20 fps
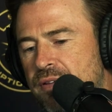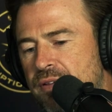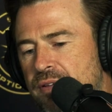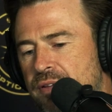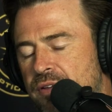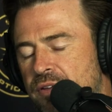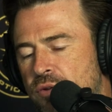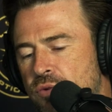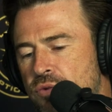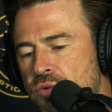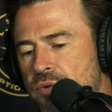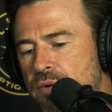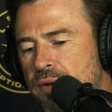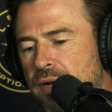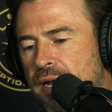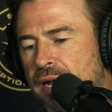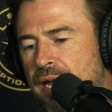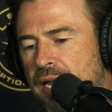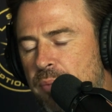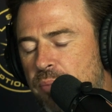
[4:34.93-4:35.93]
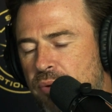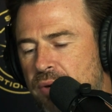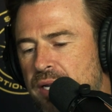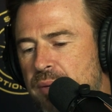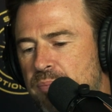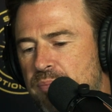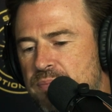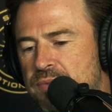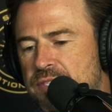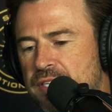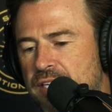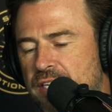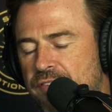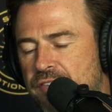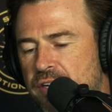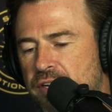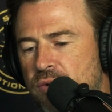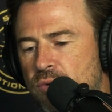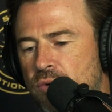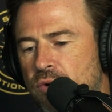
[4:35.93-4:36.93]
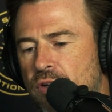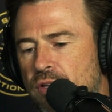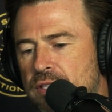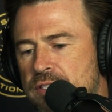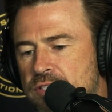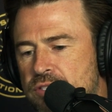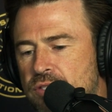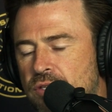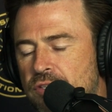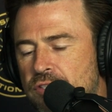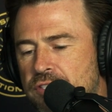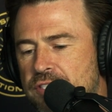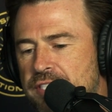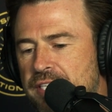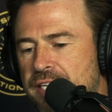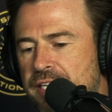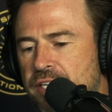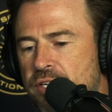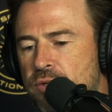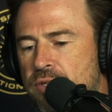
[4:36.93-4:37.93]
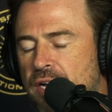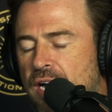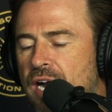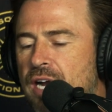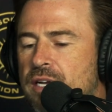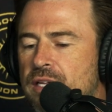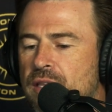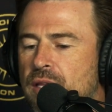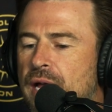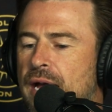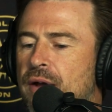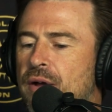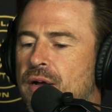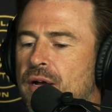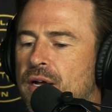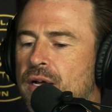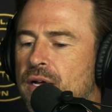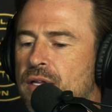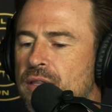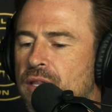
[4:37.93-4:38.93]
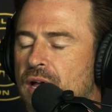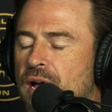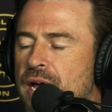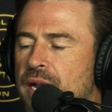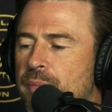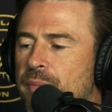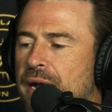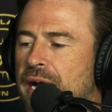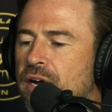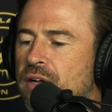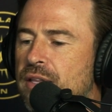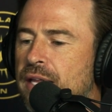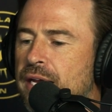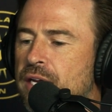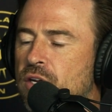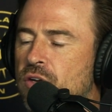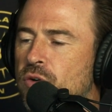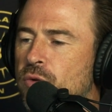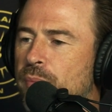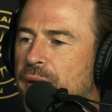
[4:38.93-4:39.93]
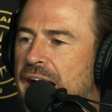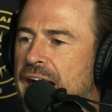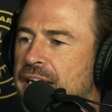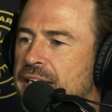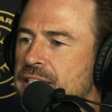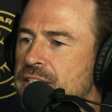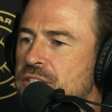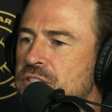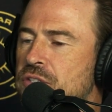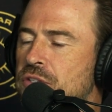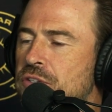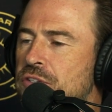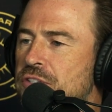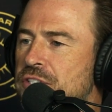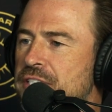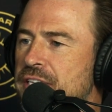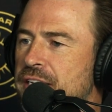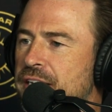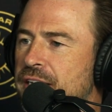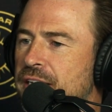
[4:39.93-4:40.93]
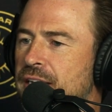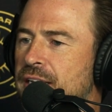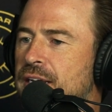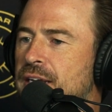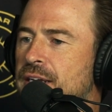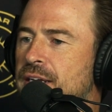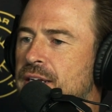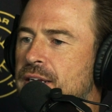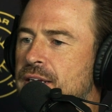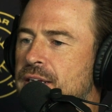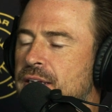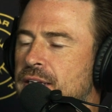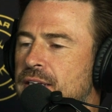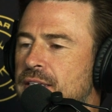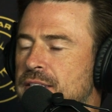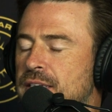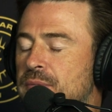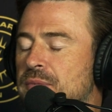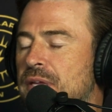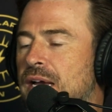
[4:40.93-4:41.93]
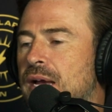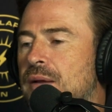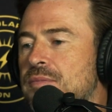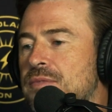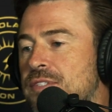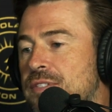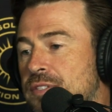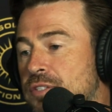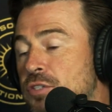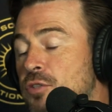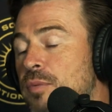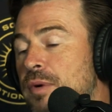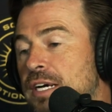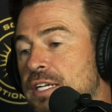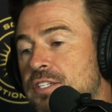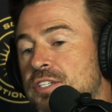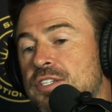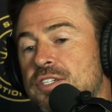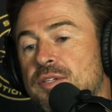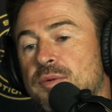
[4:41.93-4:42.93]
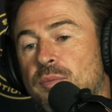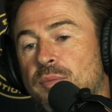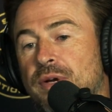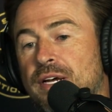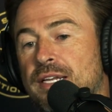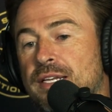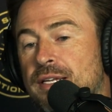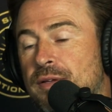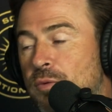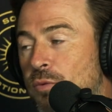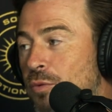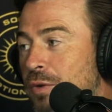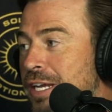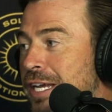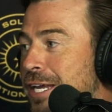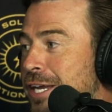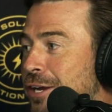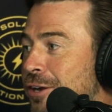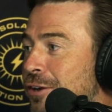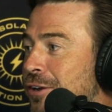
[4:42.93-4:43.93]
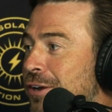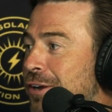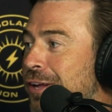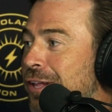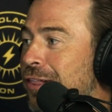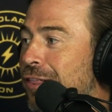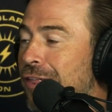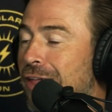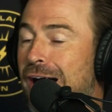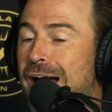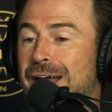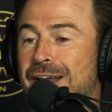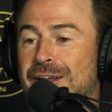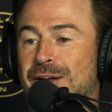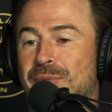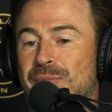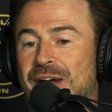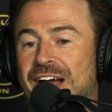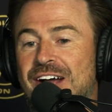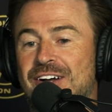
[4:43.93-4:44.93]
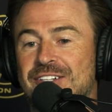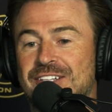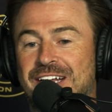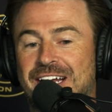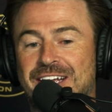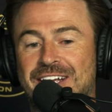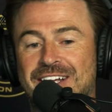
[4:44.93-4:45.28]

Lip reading: you had a pretty significant role at Solar City. You talk a lot about back at Solar City, sometimes too much, but we hear a lot about